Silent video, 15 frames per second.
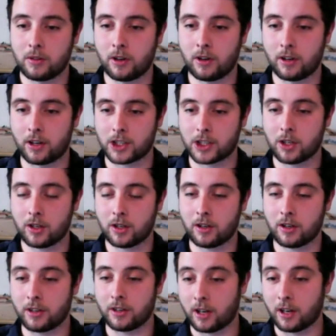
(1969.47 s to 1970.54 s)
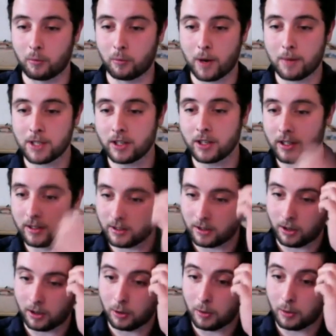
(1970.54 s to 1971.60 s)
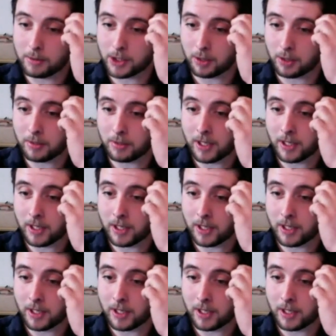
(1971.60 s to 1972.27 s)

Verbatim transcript: On our shop, on our website, on our web shop,